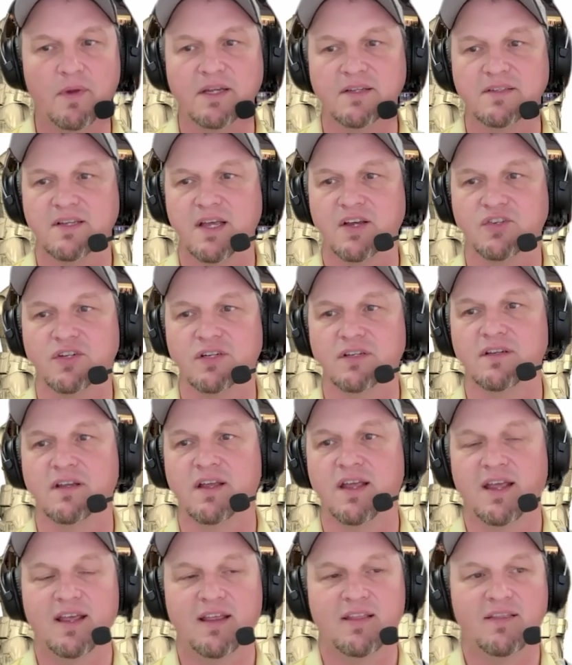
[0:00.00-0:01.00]
session
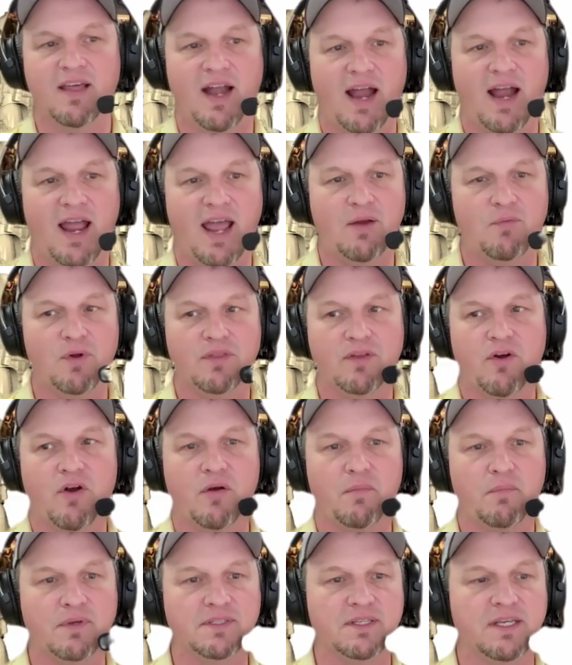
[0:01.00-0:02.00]
that I had with
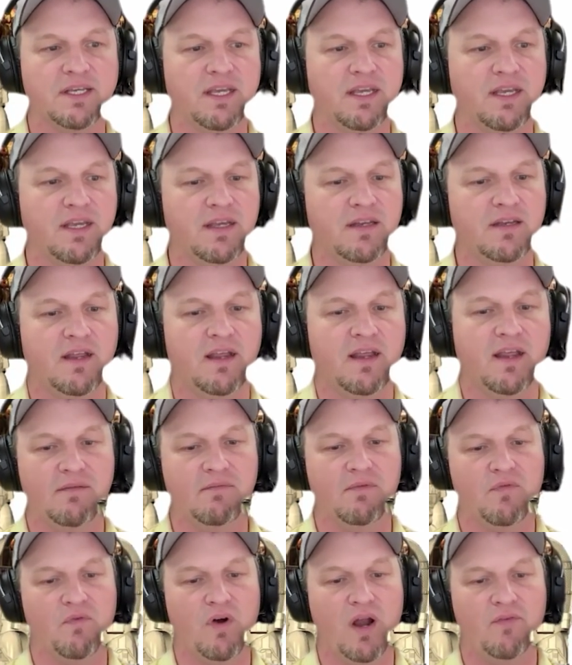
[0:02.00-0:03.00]
Kirk Bazigian,
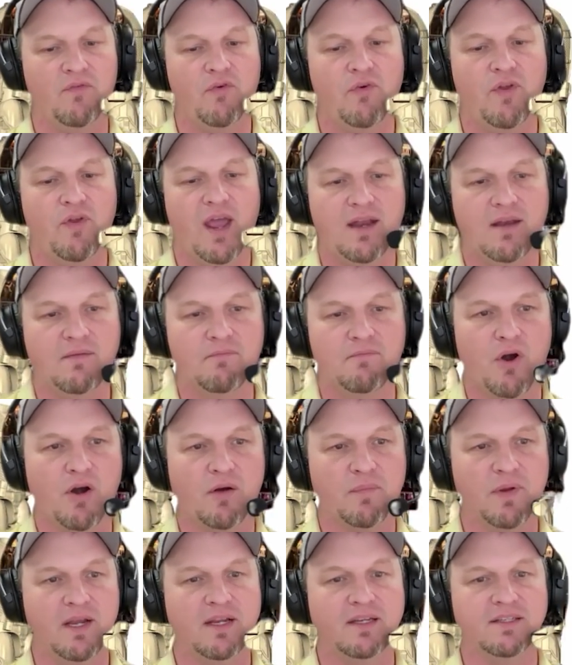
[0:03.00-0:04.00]
Ron Rudat, and
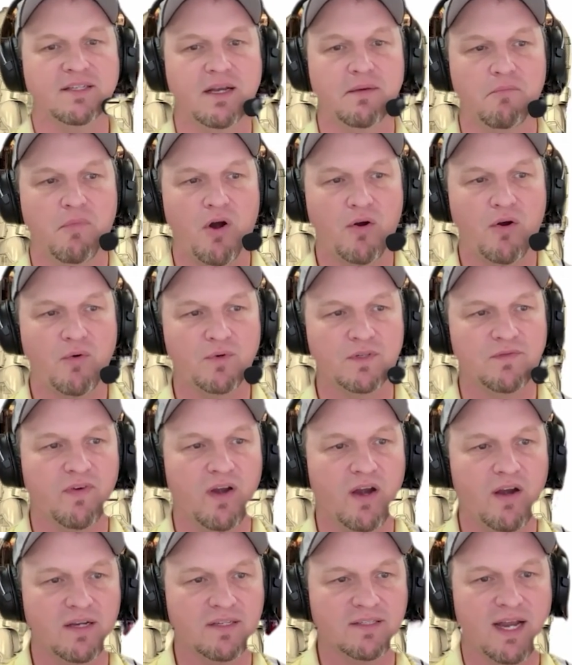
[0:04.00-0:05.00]
Mark Pennington. And Mark was
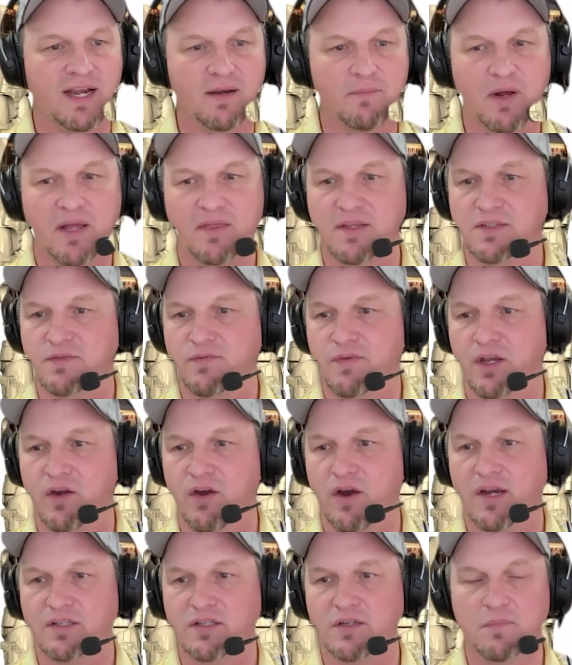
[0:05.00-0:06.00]
very excited about this
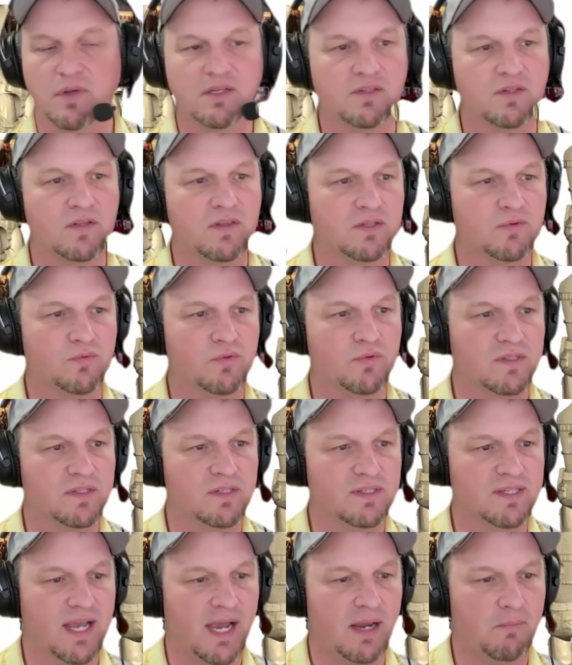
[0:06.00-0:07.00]
figure. I should mention this was
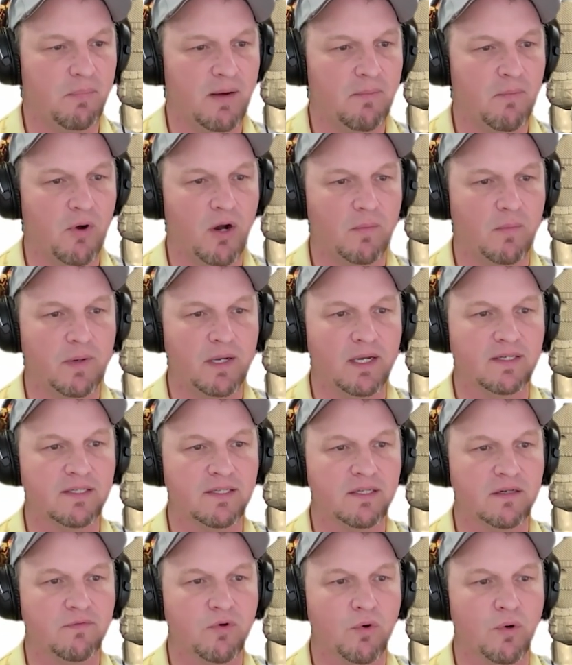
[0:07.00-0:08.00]
designed by Mark
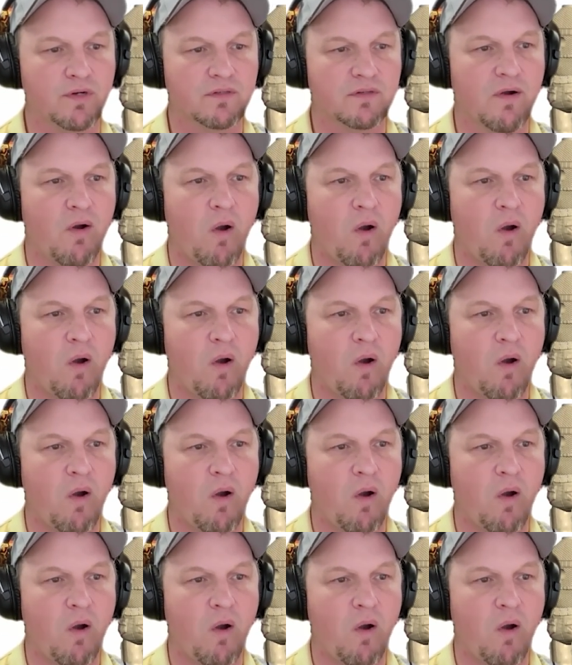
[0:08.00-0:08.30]
Pennington, of course.